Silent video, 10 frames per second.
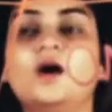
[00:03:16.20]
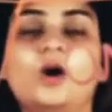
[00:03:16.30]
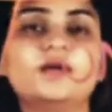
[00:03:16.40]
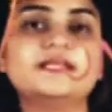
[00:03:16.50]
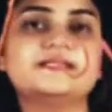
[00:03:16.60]

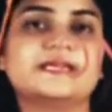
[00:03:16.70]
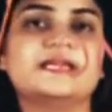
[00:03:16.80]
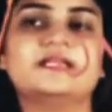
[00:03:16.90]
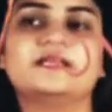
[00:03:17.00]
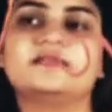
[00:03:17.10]
Or the
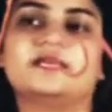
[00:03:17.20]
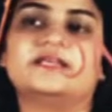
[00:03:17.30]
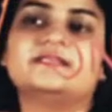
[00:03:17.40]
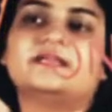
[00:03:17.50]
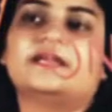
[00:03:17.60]
second thing
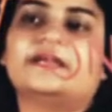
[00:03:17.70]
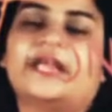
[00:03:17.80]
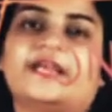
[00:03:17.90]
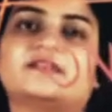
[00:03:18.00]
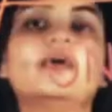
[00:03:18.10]
is
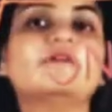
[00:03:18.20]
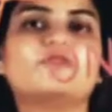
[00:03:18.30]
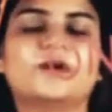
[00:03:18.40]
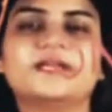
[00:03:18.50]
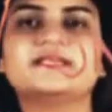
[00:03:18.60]
date.
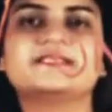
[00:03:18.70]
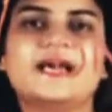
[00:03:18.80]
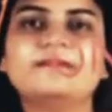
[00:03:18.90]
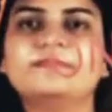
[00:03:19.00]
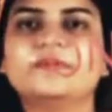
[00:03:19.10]
For
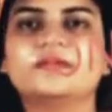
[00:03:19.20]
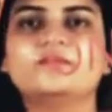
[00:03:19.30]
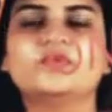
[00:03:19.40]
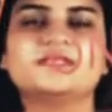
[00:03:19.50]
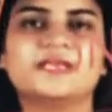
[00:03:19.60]
example,
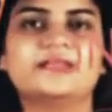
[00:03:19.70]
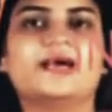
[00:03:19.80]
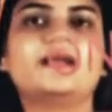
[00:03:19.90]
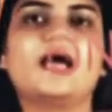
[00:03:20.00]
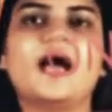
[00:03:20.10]
we say
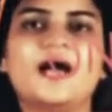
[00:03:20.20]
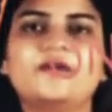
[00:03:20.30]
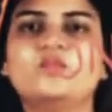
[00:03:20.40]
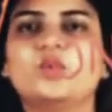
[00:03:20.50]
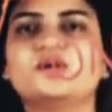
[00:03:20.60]
that
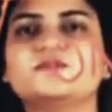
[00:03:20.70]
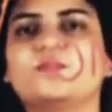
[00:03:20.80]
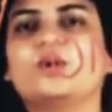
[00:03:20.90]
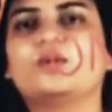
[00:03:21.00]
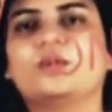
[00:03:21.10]
I was
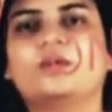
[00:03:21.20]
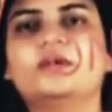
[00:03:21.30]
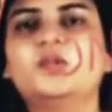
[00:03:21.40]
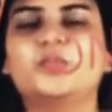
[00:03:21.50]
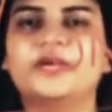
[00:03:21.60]
born
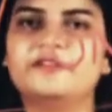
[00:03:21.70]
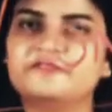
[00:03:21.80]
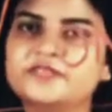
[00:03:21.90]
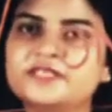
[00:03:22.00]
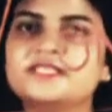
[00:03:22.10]
on
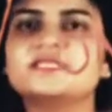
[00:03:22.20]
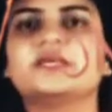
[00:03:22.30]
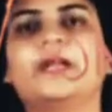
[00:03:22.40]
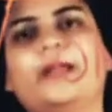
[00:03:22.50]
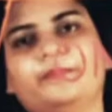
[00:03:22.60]
21st
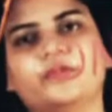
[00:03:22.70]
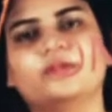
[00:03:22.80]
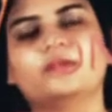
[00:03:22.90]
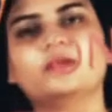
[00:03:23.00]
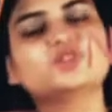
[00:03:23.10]

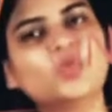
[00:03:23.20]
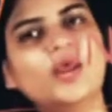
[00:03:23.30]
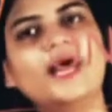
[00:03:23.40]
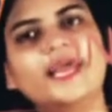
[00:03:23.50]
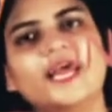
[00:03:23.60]
April.
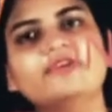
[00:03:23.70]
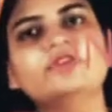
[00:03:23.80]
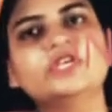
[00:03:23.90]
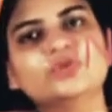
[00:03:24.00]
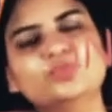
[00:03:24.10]
So I have
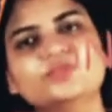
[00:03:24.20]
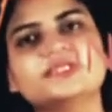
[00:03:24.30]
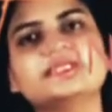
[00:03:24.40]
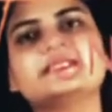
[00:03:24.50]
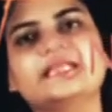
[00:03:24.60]
used
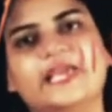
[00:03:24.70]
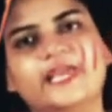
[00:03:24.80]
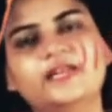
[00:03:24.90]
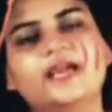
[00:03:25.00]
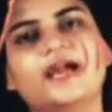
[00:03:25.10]
this
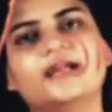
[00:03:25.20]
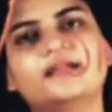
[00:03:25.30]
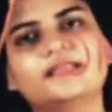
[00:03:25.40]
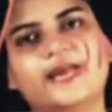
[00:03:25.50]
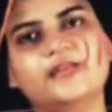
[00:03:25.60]
date,
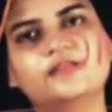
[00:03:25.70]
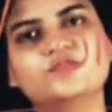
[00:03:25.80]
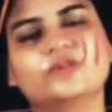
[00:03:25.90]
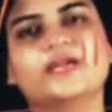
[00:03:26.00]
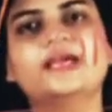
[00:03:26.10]
and that is
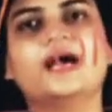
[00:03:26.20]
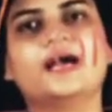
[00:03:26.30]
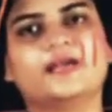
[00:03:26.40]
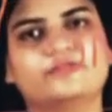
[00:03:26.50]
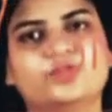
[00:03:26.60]
why
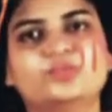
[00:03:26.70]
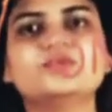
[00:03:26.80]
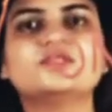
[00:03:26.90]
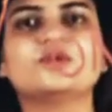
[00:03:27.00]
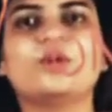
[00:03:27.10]
I have
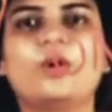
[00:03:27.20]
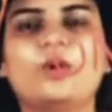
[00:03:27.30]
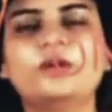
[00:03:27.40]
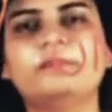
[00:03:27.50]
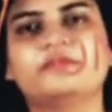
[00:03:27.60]
used
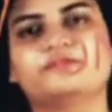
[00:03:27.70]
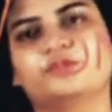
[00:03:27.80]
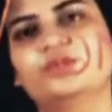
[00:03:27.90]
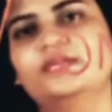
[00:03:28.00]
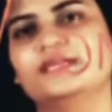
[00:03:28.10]
on
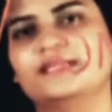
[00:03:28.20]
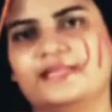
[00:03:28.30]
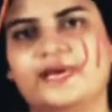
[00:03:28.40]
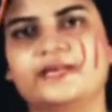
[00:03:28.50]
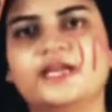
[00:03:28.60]
before
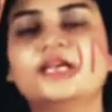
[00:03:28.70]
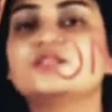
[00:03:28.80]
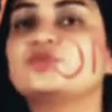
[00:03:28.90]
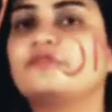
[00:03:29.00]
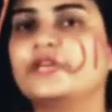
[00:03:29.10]
that.
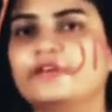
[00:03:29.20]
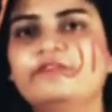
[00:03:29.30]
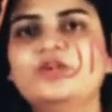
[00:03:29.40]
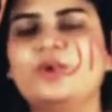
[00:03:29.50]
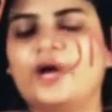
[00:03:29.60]
So
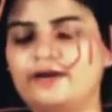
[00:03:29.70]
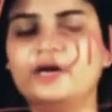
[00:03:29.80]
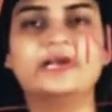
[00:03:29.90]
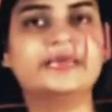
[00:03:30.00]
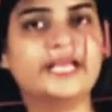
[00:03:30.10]
whenever you
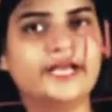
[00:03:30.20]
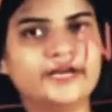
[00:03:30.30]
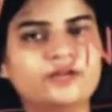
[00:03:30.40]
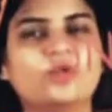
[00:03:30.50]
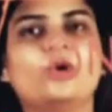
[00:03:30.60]
have a
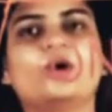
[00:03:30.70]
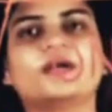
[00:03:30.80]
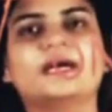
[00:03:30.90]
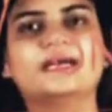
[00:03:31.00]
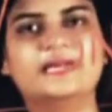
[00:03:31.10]
date
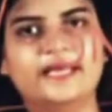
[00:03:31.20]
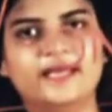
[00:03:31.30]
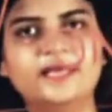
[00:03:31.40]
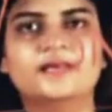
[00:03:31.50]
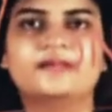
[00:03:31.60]
or a
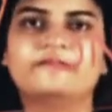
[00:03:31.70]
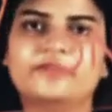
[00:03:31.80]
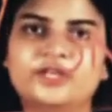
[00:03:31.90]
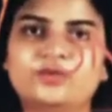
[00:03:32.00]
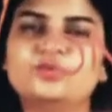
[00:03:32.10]
day,
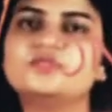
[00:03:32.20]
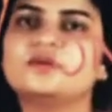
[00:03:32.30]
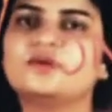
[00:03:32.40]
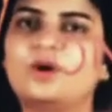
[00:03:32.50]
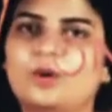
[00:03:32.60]
we use
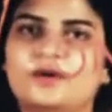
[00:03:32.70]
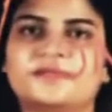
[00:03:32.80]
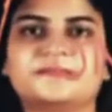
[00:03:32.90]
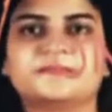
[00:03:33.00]
on.